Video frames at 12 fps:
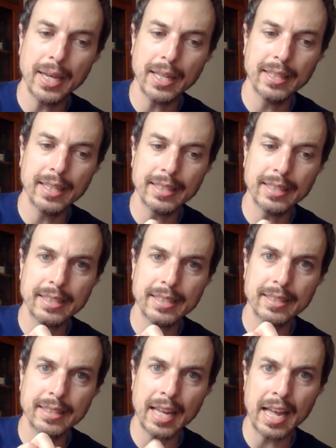building
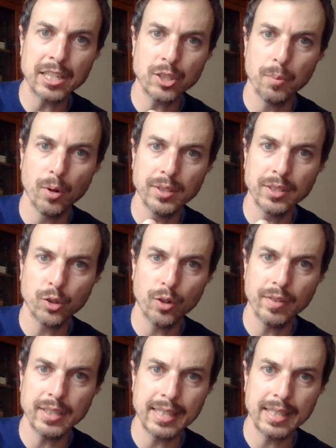this tangible
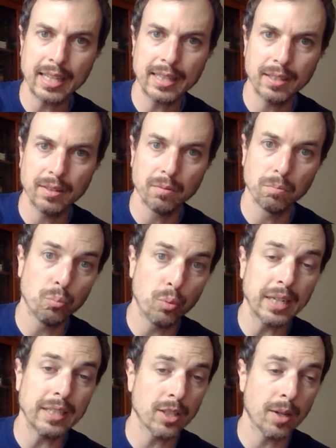service that
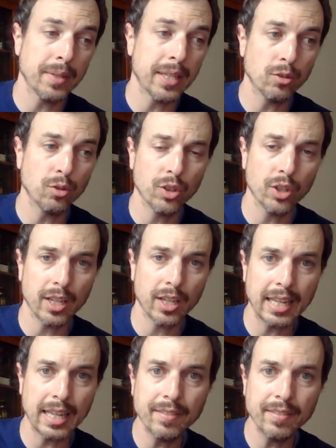bring something to the
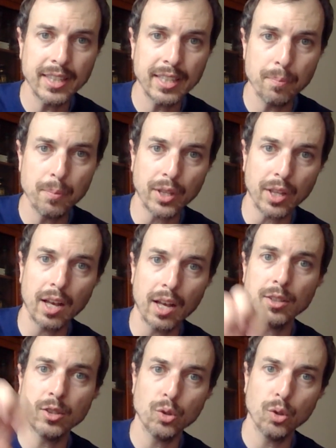collectivity, but
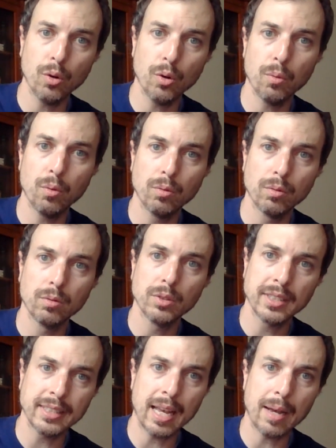also
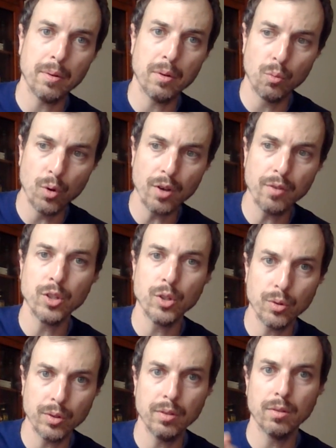
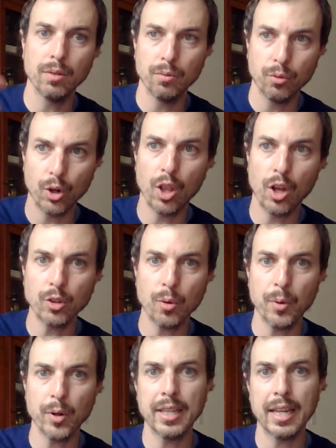revenue for
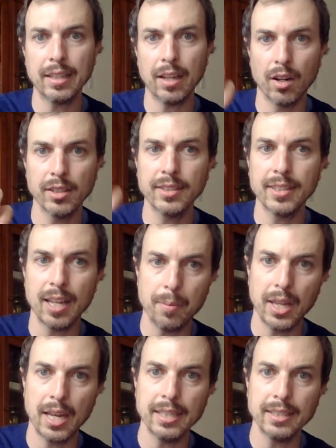entrepreneurs that are
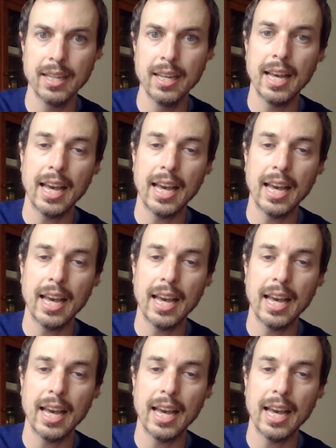stabilized.